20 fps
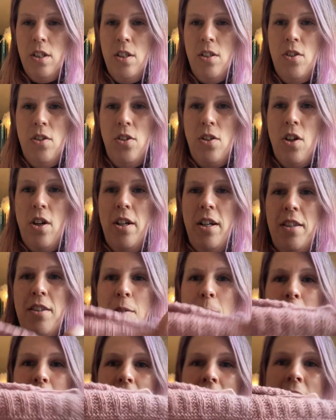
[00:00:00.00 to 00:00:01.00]
You start at the
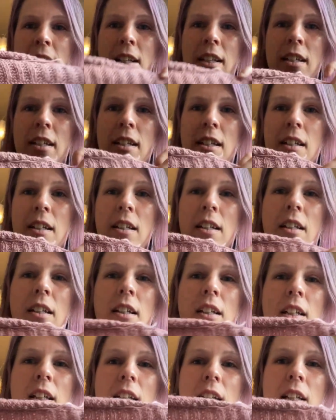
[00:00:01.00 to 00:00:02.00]
back,
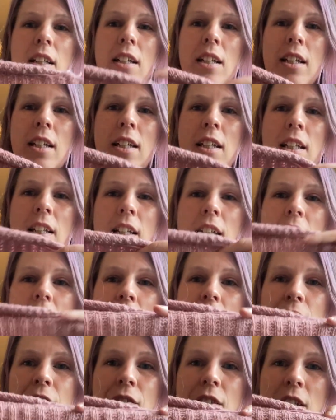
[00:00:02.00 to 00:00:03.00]
and I
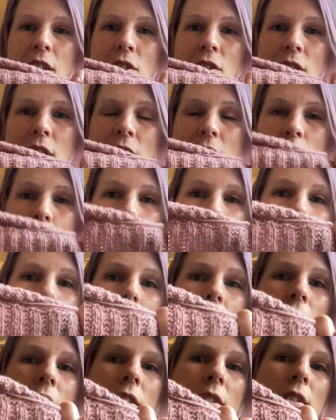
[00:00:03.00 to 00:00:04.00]
have finished this
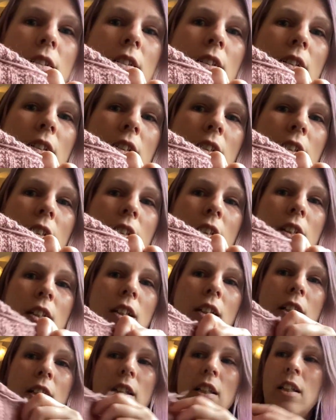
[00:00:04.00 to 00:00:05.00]
part.
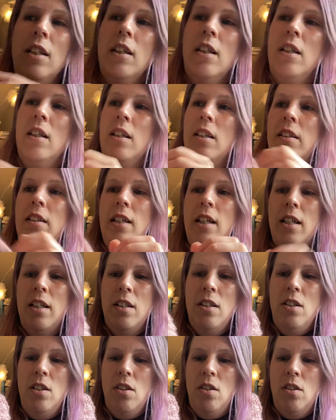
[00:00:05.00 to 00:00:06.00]
And
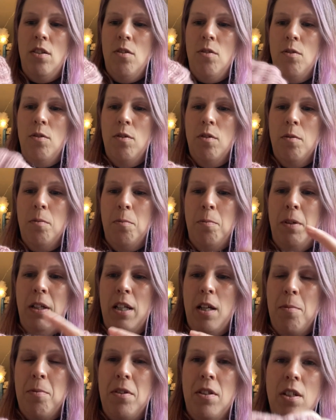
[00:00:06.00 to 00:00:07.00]
then you pick
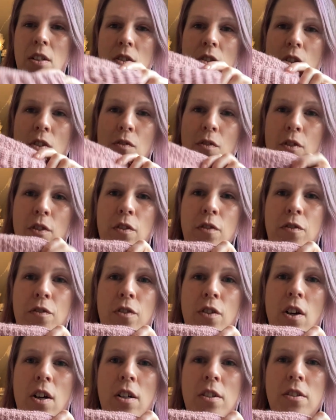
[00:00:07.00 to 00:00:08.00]
up stitches for the
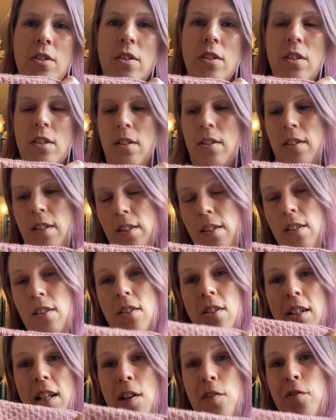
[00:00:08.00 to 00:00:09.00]
front. This is the
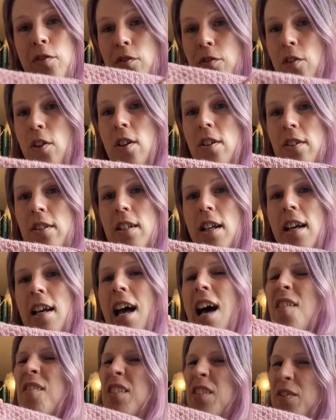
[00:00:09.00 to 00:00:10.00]
left front. I
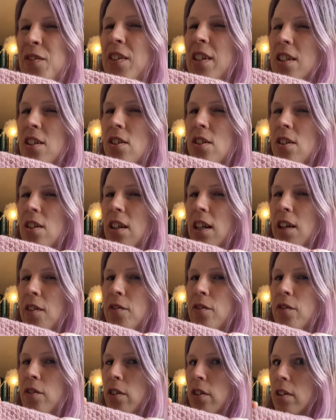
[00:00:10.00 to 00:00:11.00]
haven't finished the left
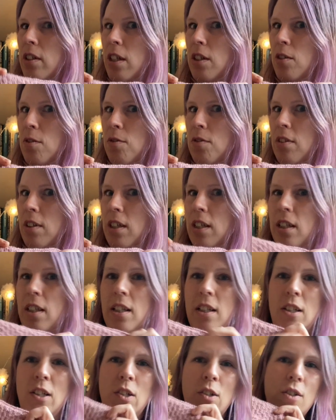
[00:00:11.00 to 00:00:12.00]
front, I don't think.
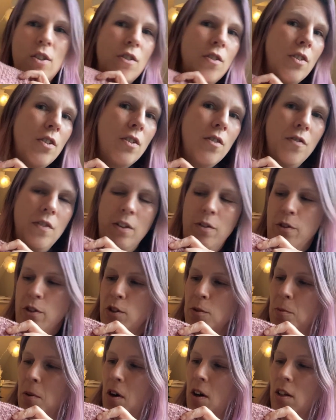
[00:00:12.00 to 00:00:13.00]
It looks very
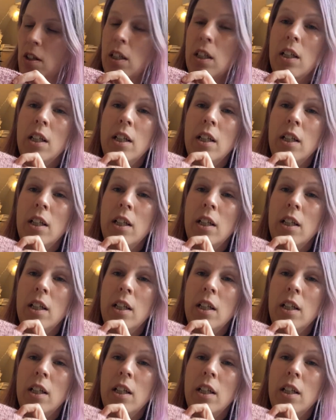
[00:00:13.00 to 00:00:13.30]
small.